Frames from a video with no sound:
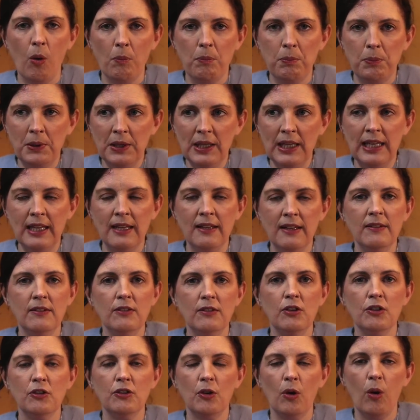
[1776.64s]
please
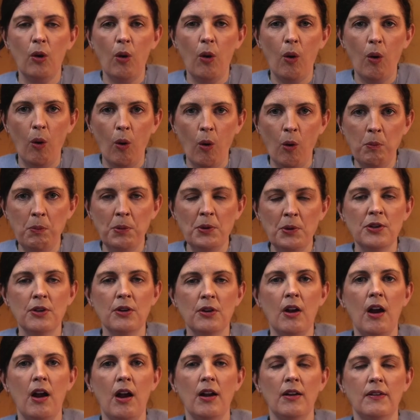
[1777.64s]
just open
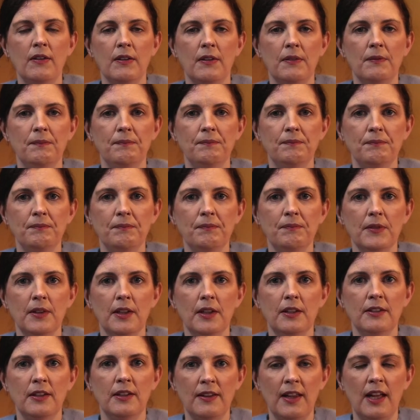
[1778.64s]
your heart
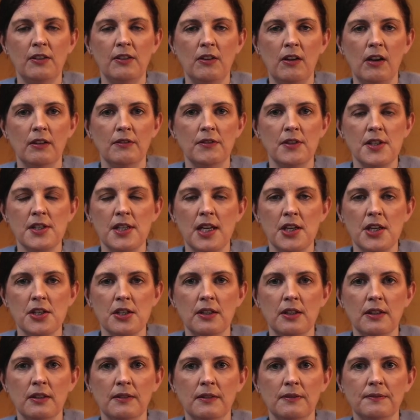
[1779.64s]
to that
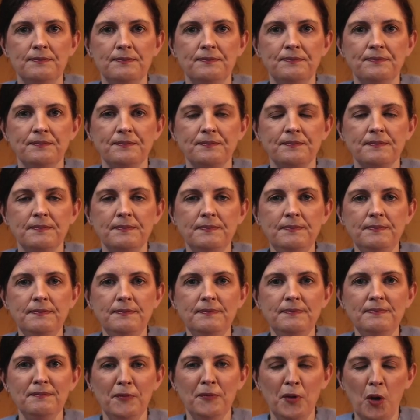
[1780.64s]
conversation.
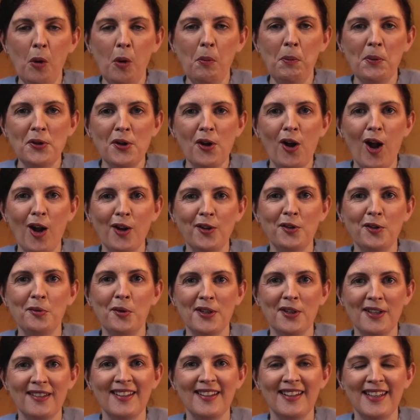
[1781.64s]
Open your heart to
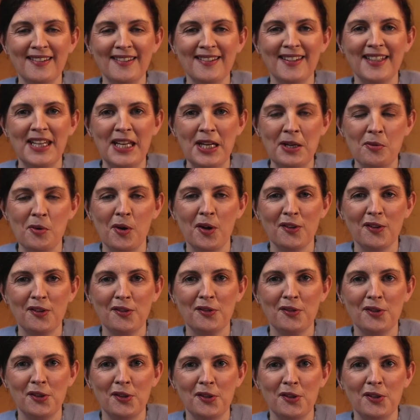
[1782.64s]
what it is that he wants
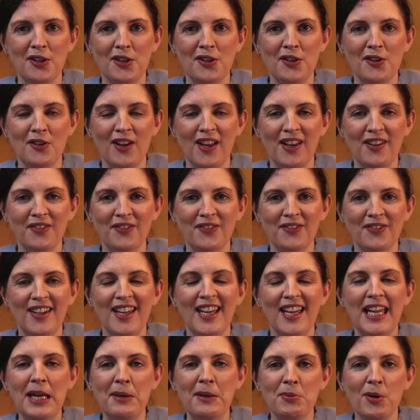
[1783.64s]
for you in your life.
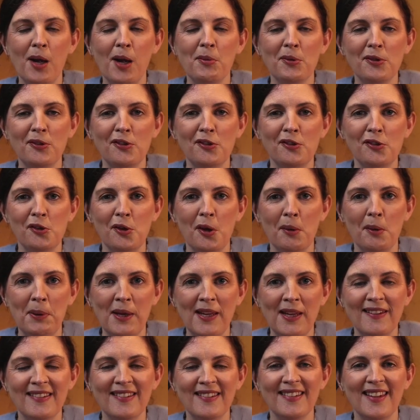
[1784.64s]
He promises you a
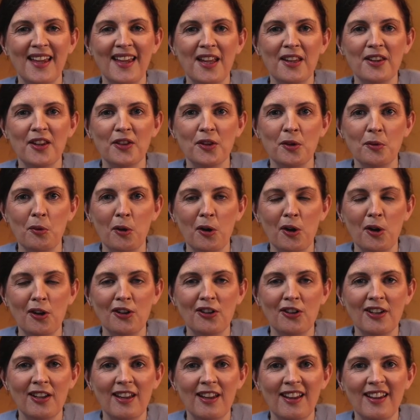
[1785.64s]
peace that the
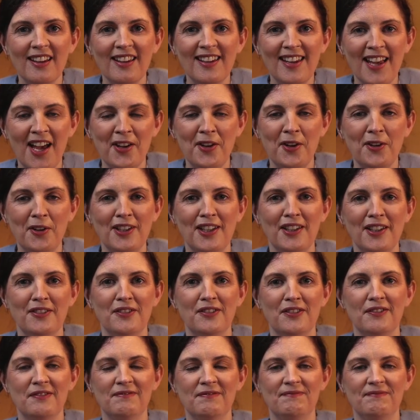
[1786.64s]
world cannot give.